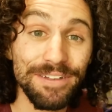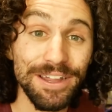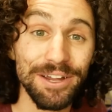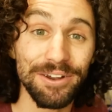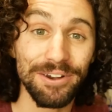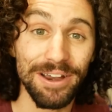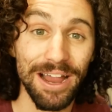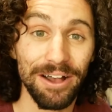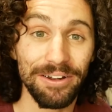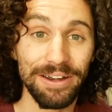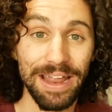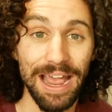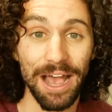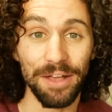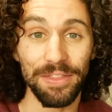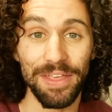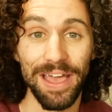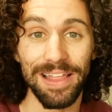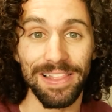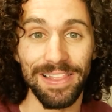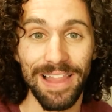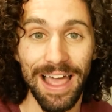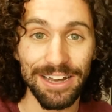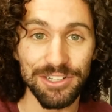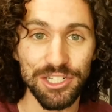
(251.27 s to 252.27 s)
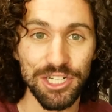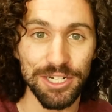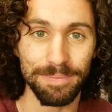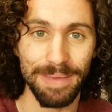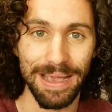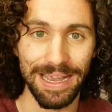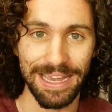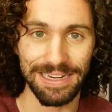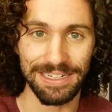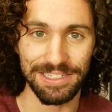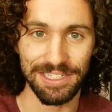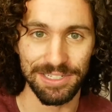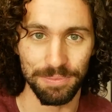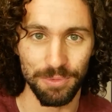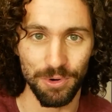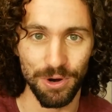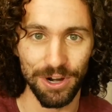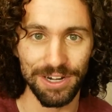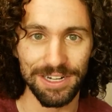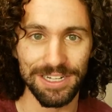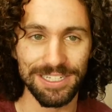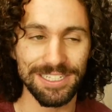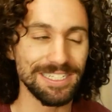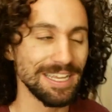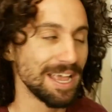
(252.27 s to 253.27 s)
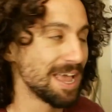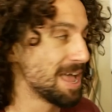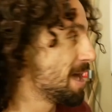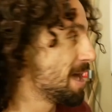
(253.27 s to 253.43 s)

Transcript: figure out how that latching mechanism works.